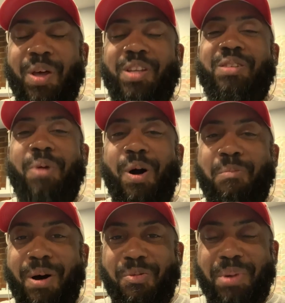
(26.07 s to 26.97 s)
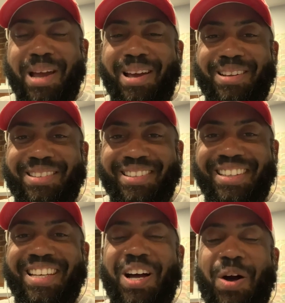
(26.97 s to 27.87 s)
smallmouth bass
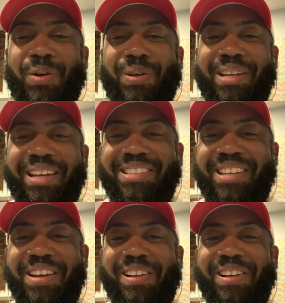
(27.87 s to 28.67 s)
out on Lake St.